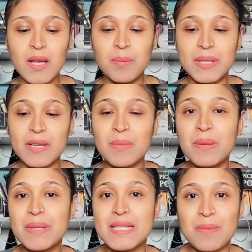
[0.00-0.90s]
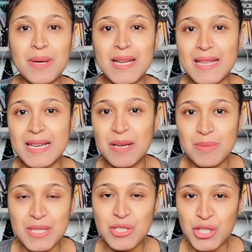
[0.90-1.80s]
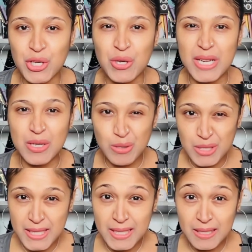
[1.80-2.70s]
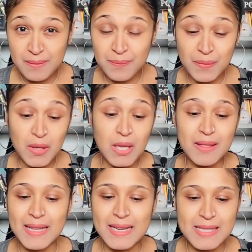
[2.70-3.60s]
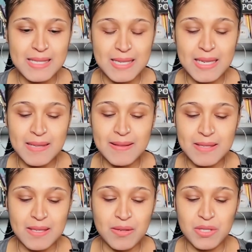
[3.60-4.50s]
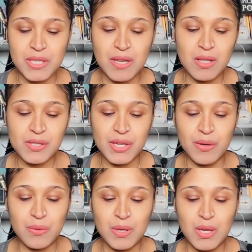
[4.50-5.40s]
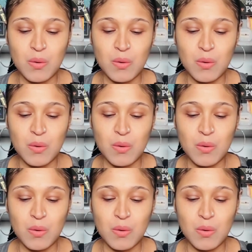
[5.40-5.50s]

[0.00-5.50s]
but there may be somebody that comes into your energy that is in this energy also,